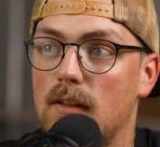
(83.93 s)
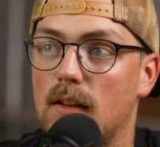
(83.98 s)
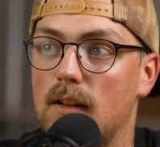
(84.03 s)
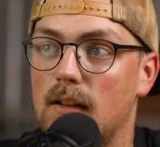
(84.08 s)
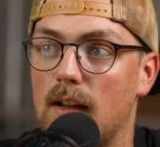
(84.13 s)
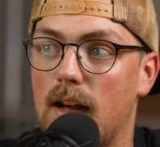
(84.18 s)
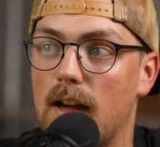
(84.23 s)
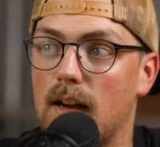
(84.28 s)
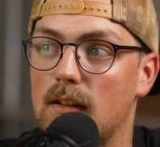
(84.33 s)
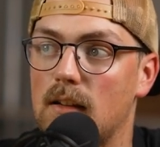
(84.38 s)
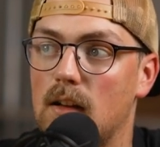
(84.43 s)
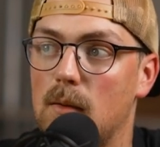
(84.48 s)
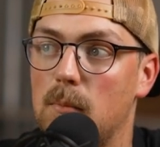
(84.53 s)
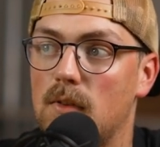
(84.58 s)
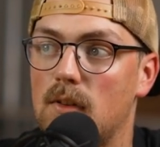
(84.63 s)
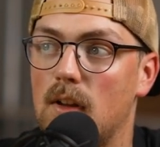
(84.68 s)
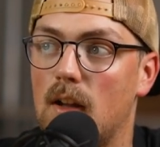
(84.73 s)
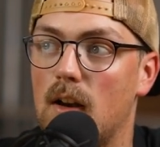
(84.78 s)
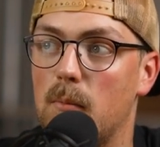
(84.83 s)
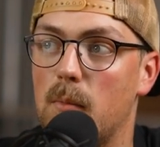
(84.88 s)
exact same
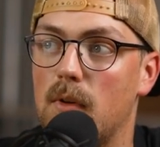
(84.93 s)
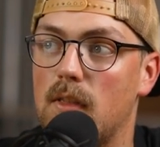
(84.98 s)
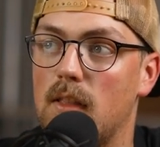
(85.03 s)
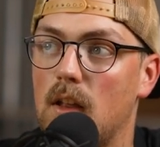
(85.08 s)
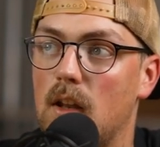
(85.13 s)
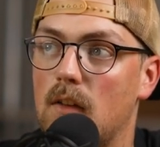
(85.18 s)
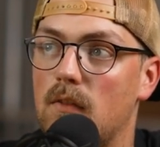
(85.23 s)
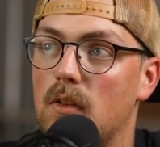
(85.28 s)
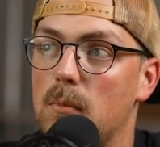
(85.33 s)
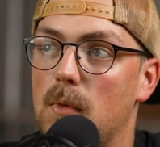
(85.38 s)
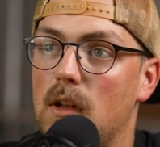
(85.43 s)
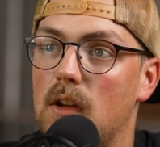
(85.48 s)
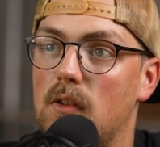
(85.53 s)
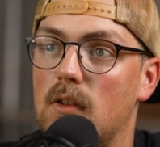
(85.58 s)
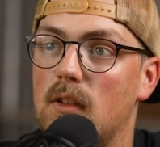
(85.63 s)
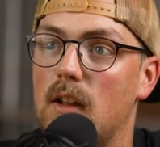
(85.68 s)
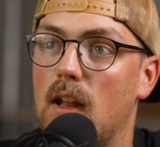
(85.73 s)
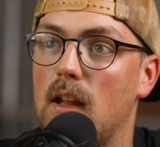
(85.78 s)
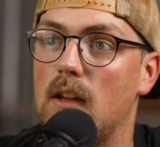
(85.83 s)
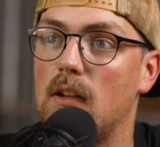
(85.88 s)
setup with the
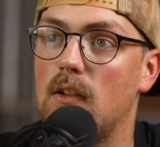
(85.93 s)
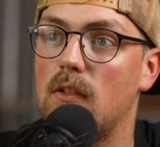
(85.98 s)
information that he